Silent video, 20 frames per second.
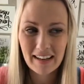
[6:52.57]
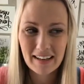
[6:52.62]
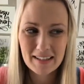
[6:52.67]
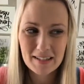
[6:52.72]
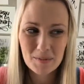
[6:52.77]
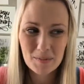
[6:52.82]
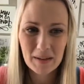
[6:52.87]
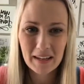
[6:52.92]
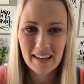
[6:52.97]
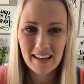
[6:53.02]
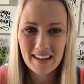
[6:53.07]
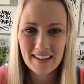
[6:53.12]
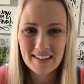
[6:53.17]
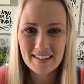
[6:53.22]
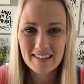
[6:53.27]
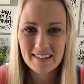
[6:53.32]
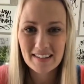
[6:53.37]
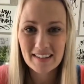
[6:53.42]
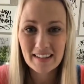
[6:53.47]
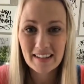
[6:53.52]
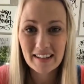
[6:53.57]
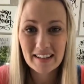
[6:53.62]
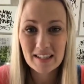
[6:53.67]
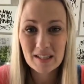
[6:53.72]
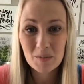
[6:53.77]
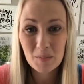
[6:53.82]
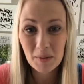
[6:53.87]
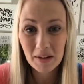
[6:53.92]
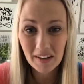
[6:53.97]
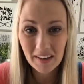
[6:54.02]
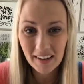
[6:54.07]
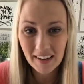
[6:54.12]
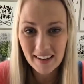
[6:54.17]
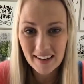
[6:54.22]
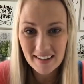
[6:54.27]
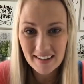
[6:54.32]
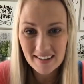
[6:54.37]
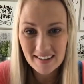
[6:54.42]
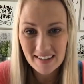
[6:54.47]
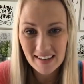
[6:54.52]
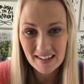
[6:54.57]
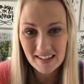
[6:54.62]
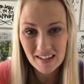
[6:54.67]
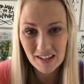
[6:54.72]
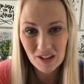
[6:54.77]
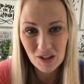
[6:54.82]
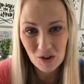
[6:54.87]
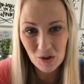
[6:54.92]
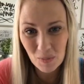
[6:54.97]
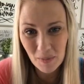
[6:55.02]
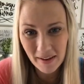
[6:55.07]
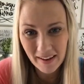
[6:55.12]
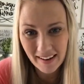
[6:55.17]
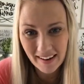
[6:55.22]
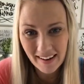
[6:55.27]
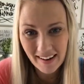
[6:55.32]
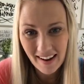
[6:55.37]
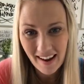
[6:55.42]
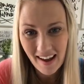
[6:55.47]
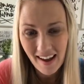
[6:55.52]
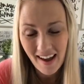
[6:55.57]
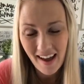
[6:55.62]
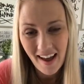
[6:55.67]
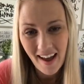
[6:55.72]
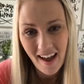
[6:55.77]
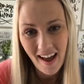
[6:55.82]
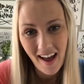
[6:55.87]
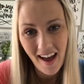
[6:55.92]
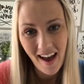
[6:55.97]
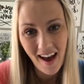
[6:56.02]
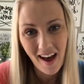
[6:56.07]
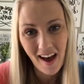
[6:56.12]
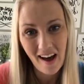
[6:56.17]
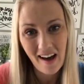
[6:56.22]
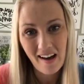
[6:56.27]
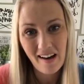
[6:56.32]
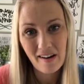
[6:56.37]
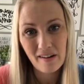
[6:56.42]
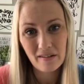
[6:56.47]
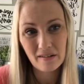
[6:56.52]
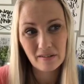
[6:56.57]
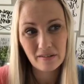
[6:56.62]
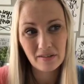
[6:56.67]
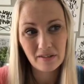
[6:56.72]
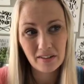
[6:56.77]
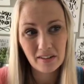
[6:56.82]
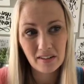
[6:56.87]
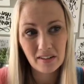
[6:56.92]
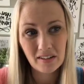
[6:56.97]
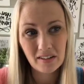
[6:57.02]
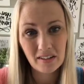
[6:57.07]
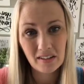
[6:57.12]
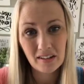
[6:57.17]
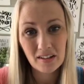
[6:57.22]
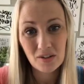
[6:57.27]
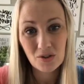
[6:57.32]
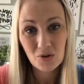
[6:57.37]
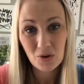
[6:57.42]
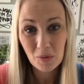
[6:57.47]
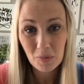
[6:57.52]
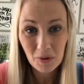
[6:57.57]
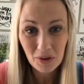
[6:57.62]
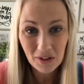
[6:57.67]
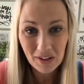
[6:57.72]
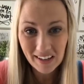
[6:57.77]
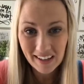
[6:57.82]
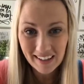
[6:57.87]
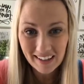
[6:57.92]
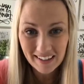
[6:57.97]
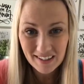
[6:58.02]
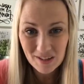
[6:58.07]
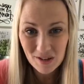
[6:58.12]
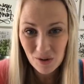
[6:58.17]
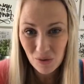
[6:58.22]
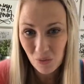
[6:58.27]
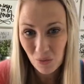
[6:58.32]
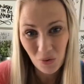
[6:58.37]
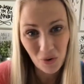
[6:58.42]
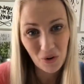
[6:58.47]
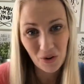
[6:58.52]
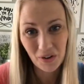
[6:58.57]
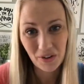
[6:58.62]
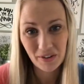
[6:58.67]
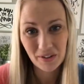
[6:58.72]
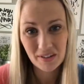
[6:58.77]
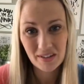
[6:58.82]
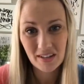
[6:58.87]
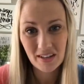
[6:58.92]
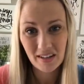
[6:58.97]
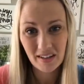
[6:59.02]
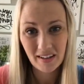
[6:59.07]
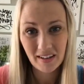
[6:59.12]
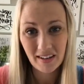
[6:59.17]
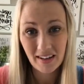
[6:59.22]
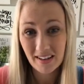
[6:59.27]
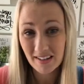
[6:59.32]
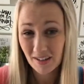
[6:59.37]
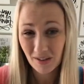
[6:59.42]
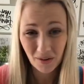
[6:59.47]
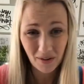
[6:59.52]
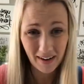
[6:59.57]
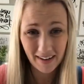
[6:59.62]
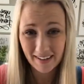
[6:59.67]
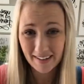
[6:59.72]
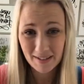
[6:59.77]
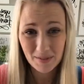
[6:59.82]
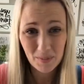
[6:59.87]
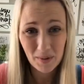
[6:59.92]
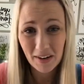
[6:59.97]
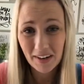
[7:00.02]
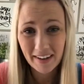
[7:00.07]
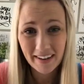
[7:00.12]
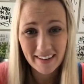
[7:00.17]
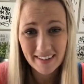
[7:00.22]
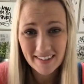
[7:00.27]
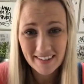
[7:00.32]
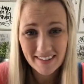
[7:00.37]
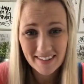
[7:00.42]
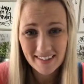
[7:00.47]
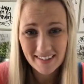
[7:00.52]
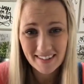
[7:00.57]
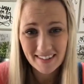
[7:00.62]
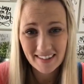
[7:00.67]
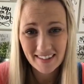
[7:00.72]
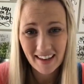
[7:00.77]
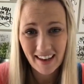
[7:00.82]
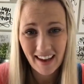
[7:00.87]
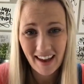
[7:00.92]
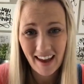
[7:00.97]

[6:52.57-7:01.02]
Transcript: And it's because the experience as a human of contributing to the world is a great experience.